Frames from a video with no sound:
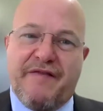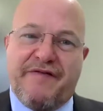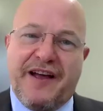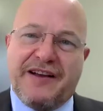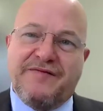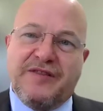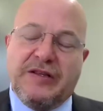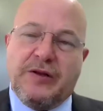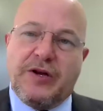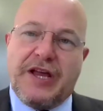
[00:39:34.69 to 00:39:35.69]

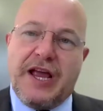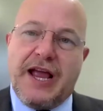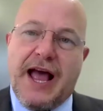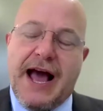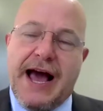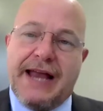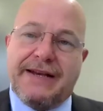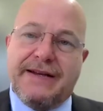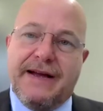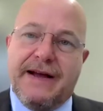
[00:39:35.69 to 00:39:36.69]
Effectively looking at